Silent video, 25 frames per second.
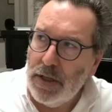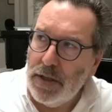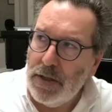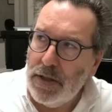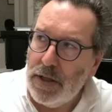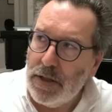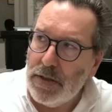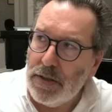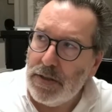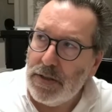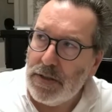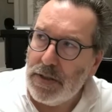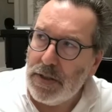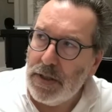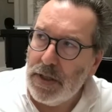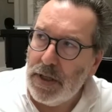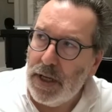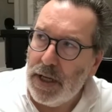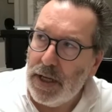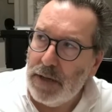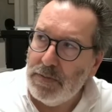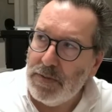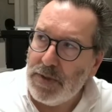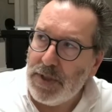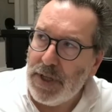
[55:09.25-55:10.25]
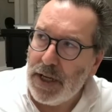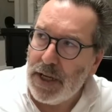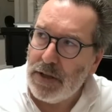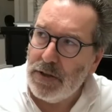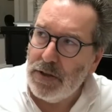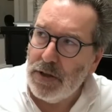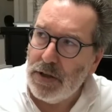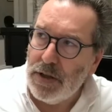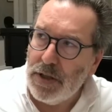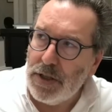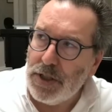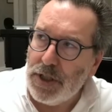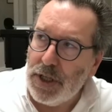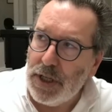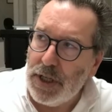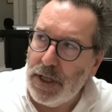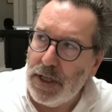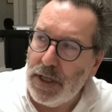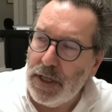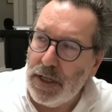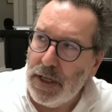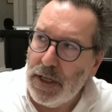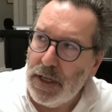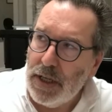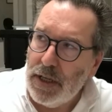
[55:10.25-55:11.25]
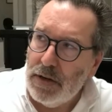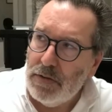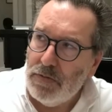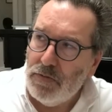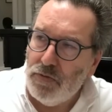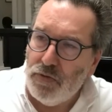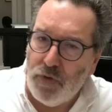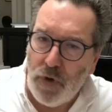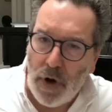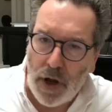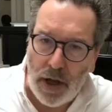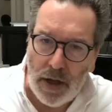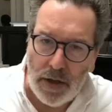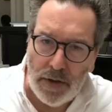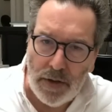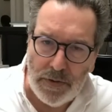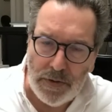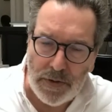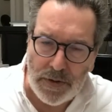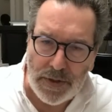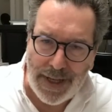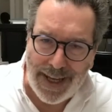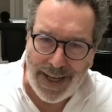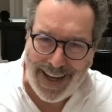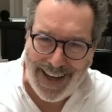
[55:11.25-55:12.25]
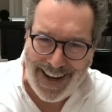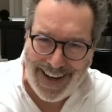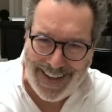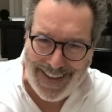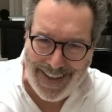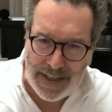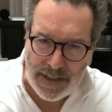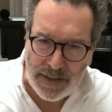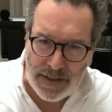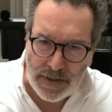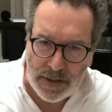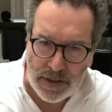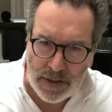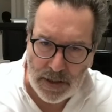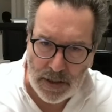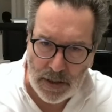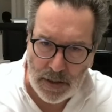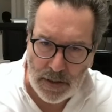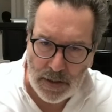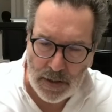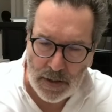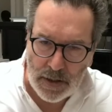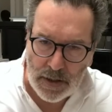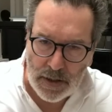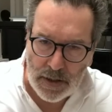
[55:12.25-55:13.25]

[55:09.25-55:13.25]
that technology, rather than adding to